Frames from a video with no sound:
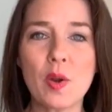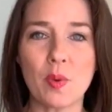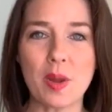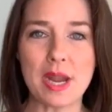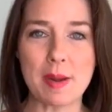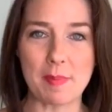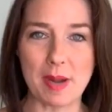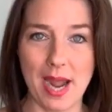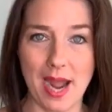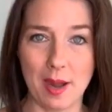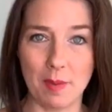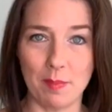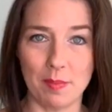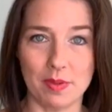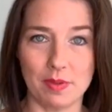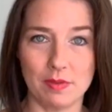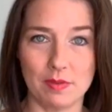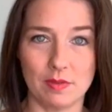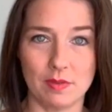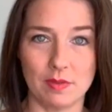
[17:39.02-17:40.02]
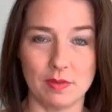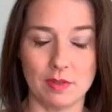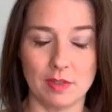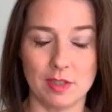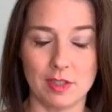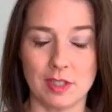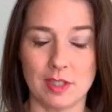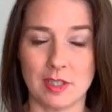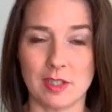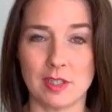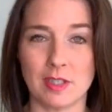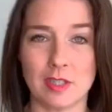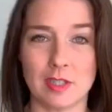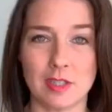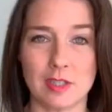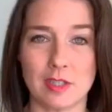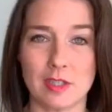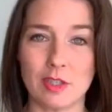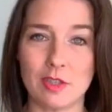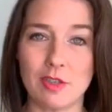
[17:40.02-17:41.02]
Quick recap.
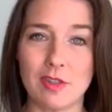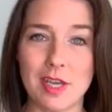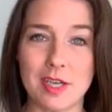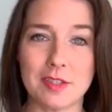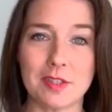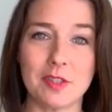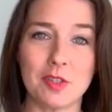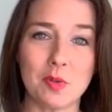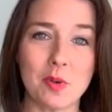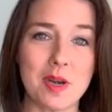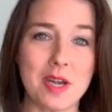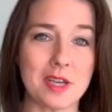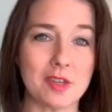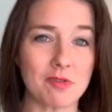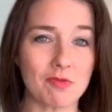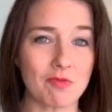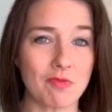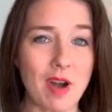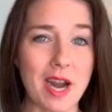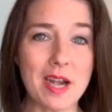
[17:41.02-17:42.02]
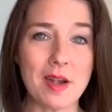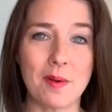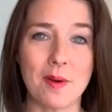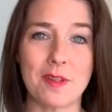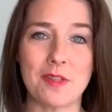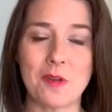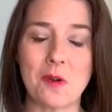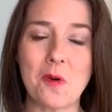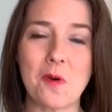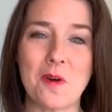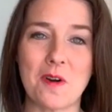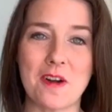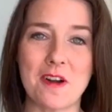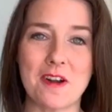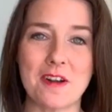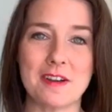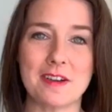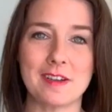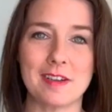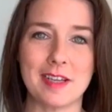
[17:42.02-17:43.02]
two thousand twenty is right around the
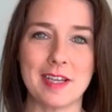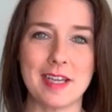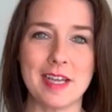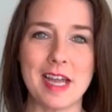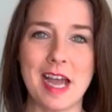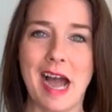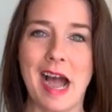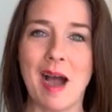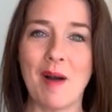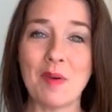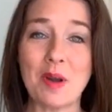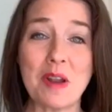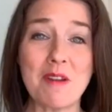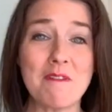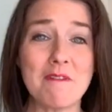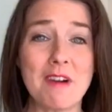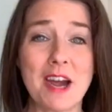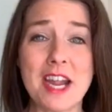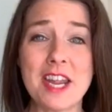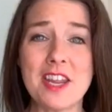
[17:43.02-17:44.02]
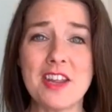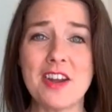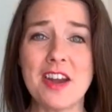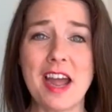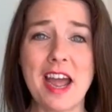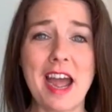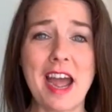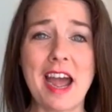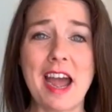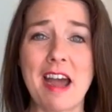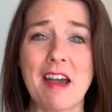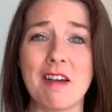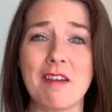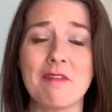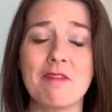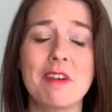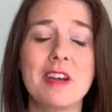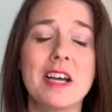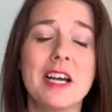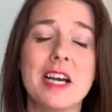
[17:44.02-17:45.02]
corner. I want to invite you to
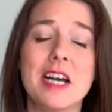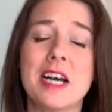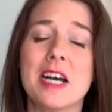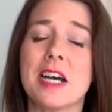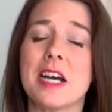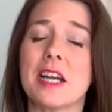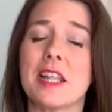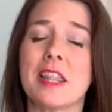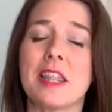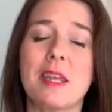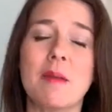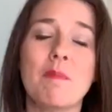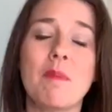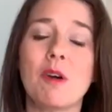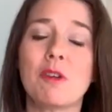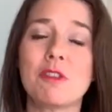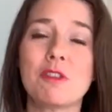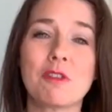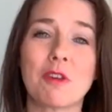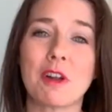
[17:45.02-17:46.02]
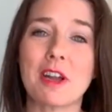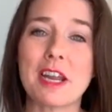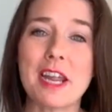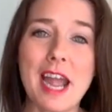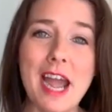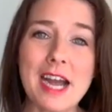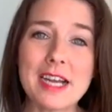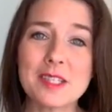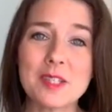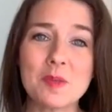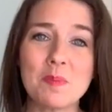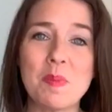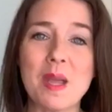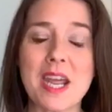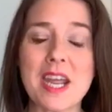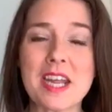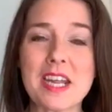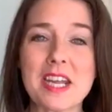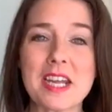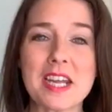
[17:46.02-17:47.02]
have the most
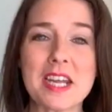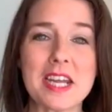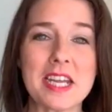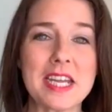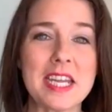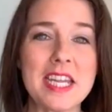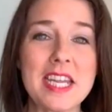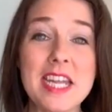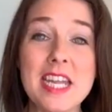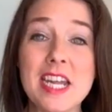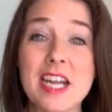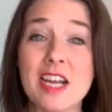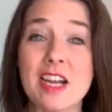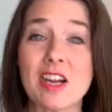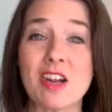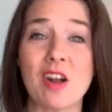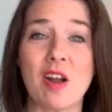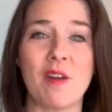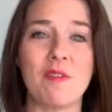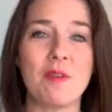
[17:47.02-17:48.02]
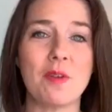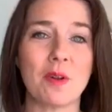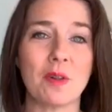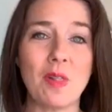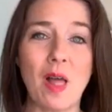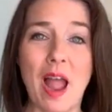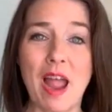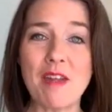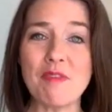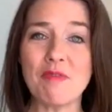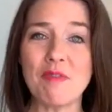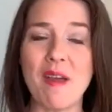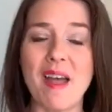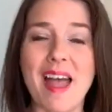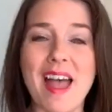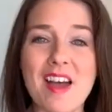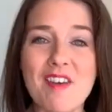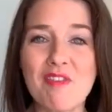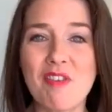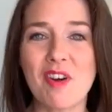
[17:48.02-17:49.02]
orgasmic year of your
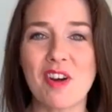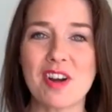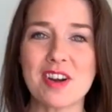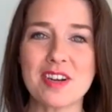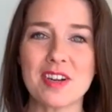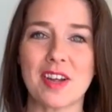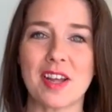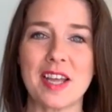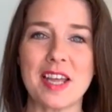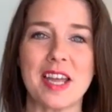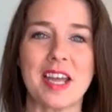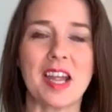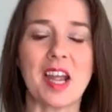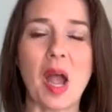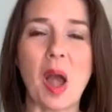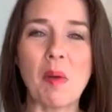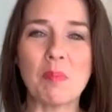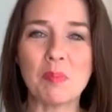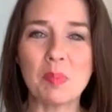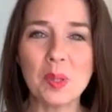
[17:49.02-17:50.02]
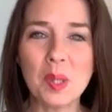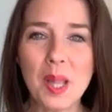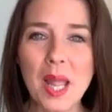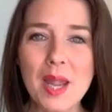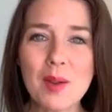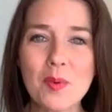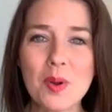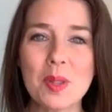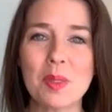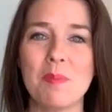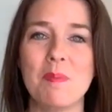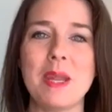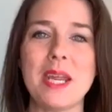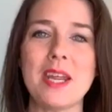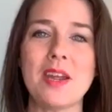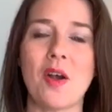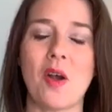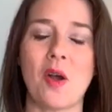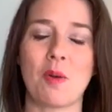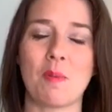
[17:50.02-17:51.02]
life ever. Come play with
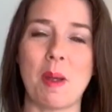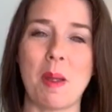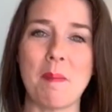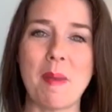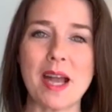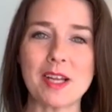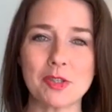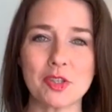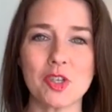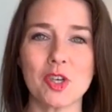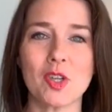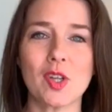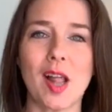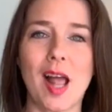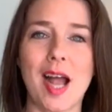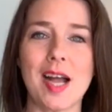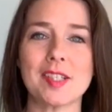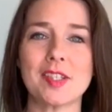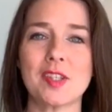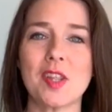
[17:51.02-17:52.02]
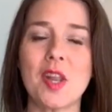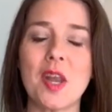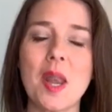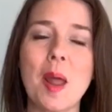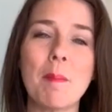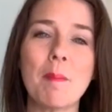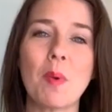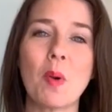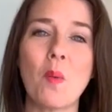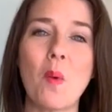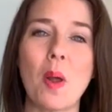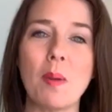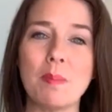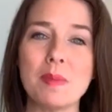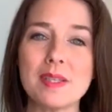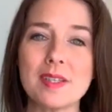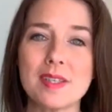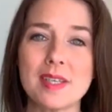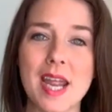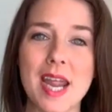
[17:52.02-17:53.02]
me on my masterclass, The Number
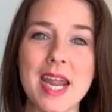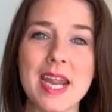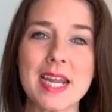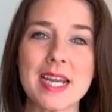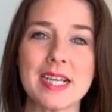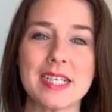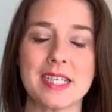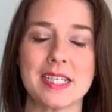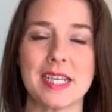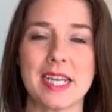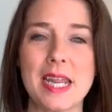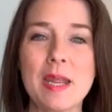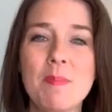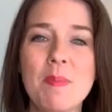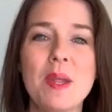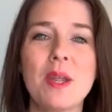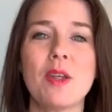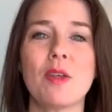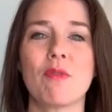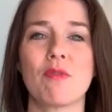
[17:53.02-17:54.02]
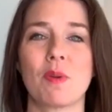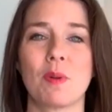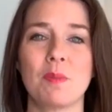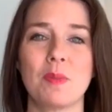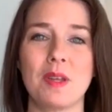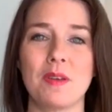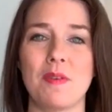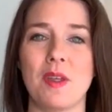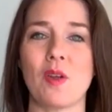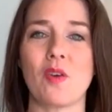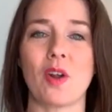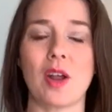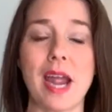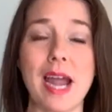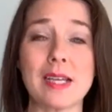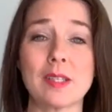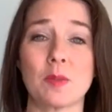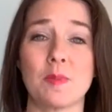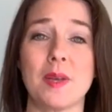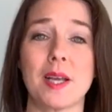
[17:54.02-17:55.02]
One Mistake Keeping You From Living
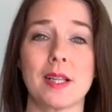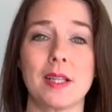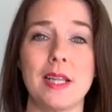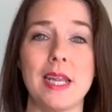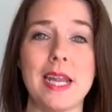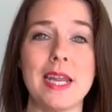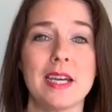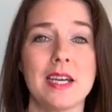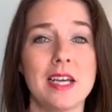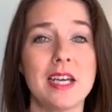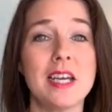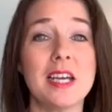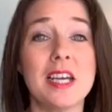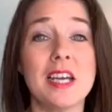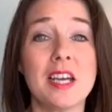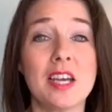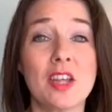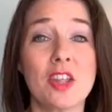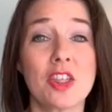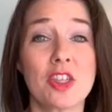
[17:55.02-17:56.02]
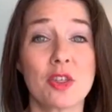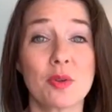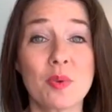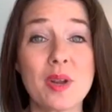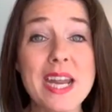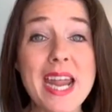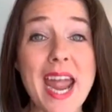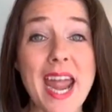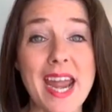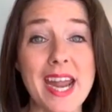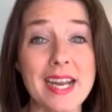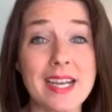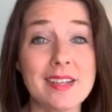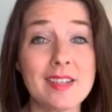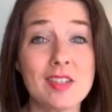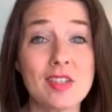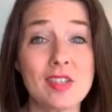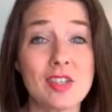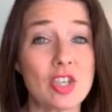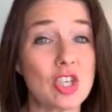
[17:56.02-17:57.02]
Orgasmically. Three
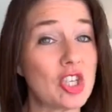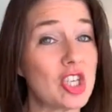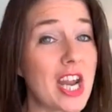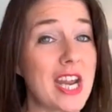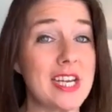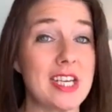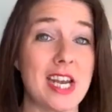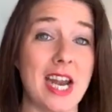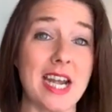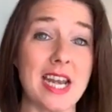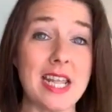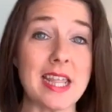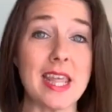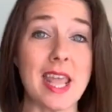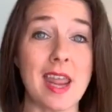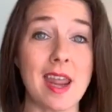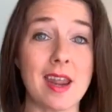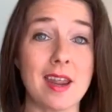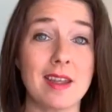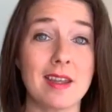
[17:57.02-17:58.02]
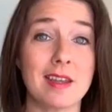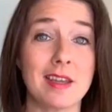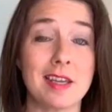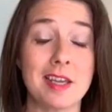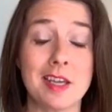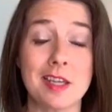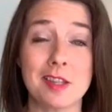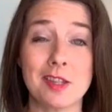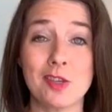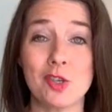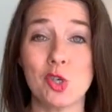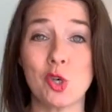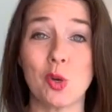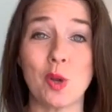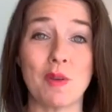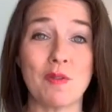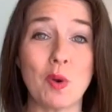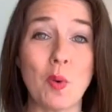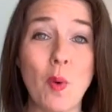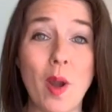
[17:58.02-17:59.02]
A's to Change Anything: the
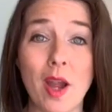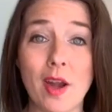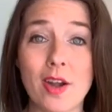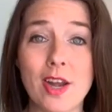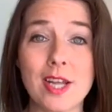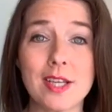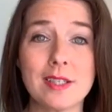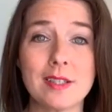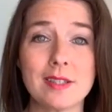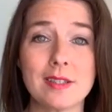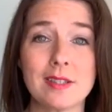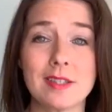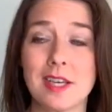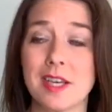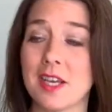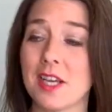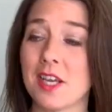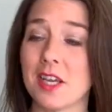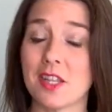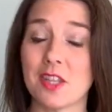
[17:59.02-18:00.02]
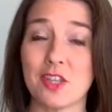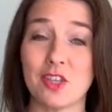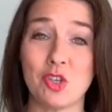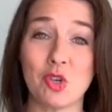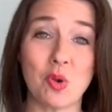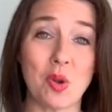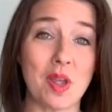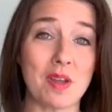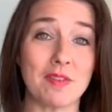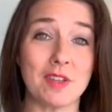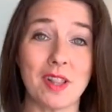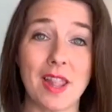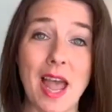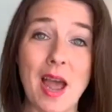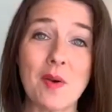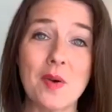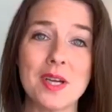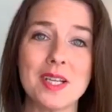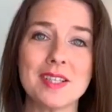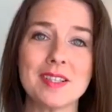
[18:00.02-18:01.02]
joy of awareness, the joy of
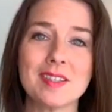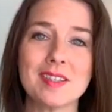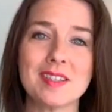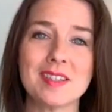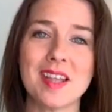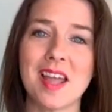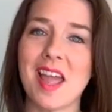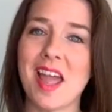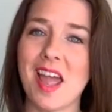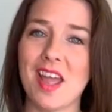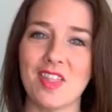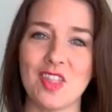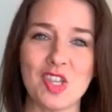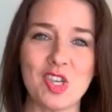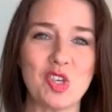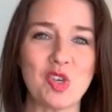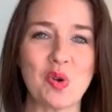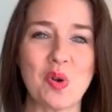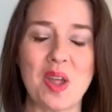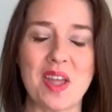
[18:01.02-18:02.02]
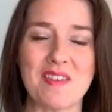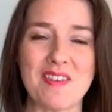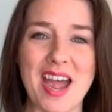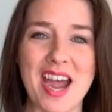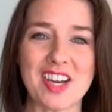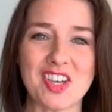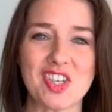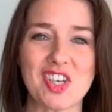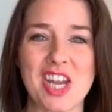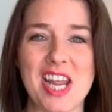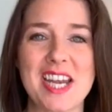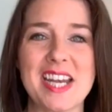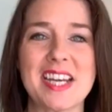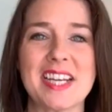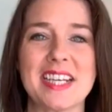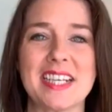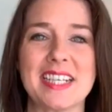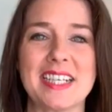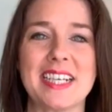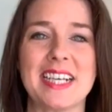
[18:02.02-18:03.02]
allowance, and the joy of
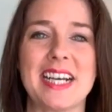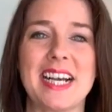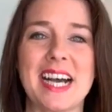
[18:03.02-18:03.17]
action.